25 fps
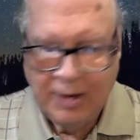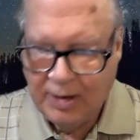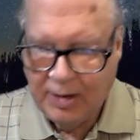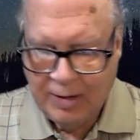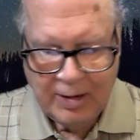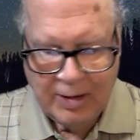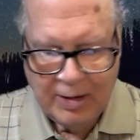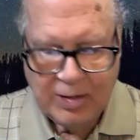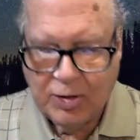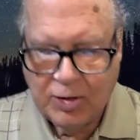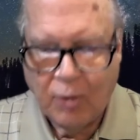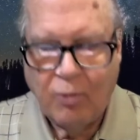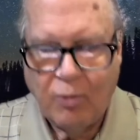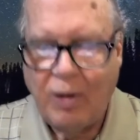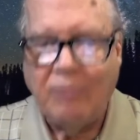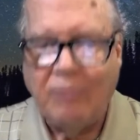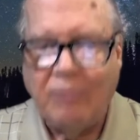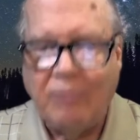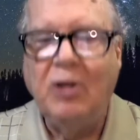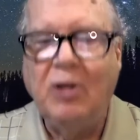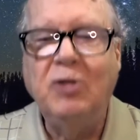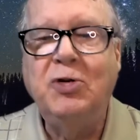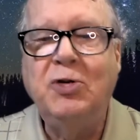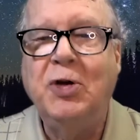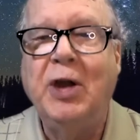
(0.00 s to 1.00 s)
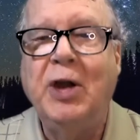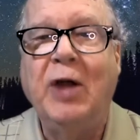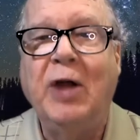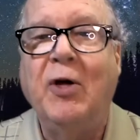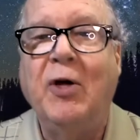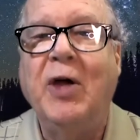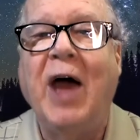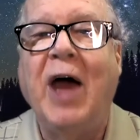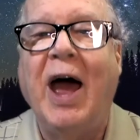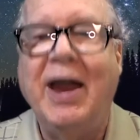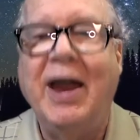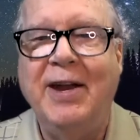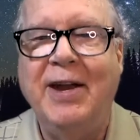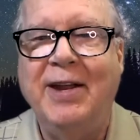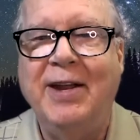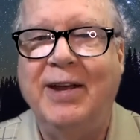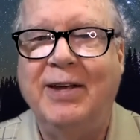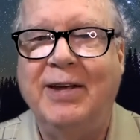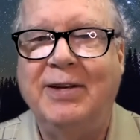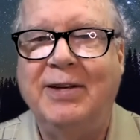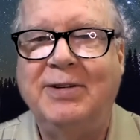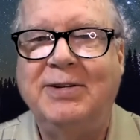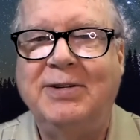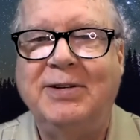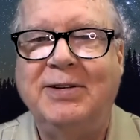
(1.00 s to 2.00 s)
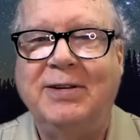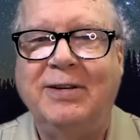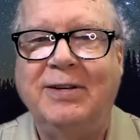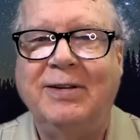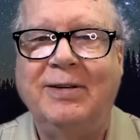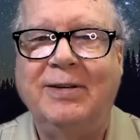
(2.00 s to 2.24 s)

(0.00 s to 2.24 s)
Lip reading: These are revolutionary ideas.